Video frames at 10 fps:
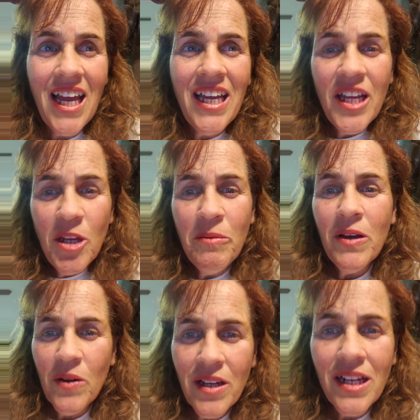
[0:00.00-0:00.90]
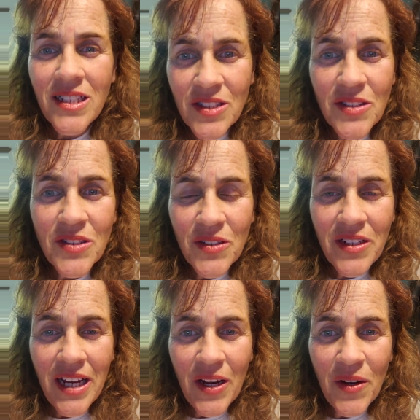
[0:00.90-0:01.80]
And can you be organized in
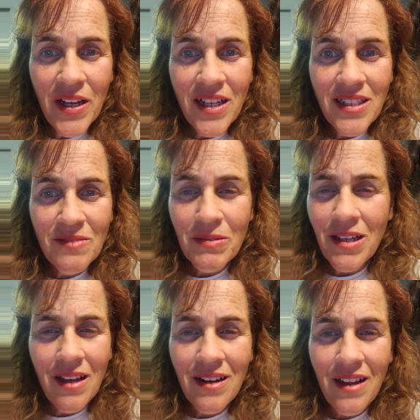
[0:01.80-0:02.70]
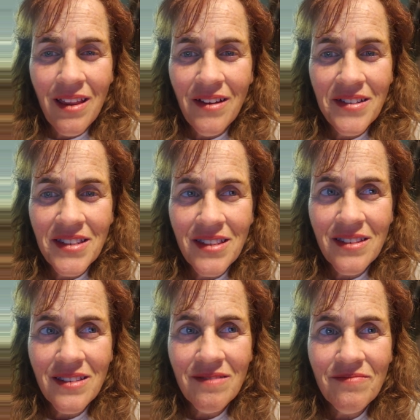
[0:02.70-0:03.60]
certain areas, but not in others?